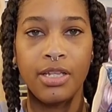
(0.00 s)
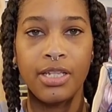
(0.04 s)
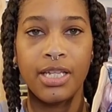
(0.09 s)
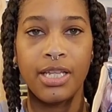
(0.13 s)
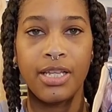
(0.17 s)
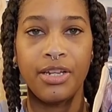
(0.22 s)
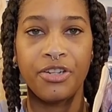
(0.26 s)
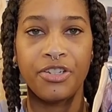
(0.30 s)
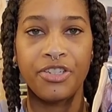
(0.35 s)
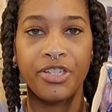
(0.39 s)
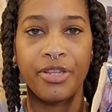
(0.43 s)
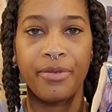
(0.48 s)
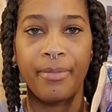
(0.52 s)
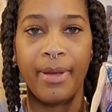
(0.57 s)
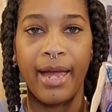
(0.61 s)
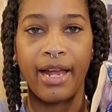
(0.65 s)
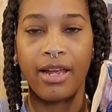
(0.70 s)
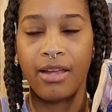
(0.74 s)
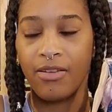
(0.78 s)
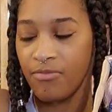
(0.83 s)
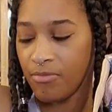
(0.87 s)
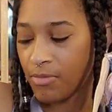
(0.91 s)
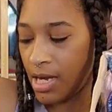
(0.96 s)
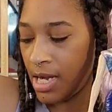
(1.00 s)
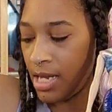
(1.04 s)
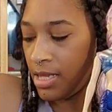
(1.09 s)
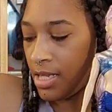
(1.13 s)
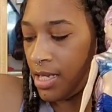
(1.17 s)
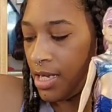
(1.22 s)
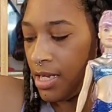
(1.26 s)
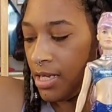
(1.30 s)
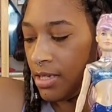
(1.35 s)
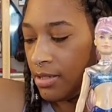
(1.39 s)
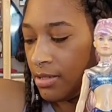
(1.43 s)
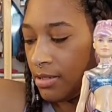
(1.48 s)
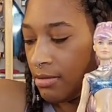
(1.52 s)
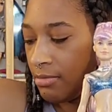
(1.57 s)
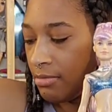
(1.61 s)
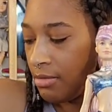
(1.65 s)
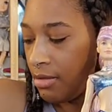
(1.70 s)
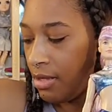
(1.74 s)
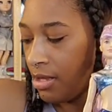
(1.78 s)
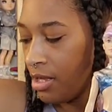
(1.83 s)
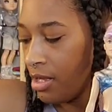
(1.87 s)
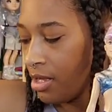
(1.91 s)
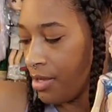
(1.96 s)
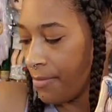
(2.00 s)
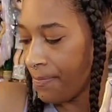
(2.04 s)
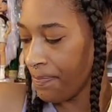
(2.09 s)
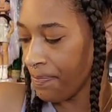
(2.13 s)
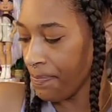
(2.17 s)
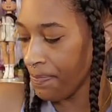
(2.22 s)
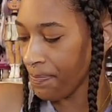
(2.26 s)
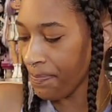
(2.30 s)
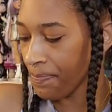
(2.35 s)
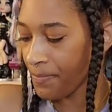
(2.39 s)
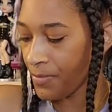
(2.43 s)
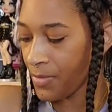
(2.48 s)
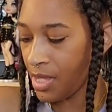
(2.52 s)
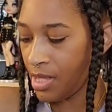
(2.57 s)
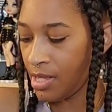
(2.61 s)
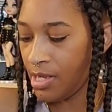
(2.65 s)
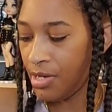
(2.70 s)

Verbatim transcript: Here's the back of Mala, and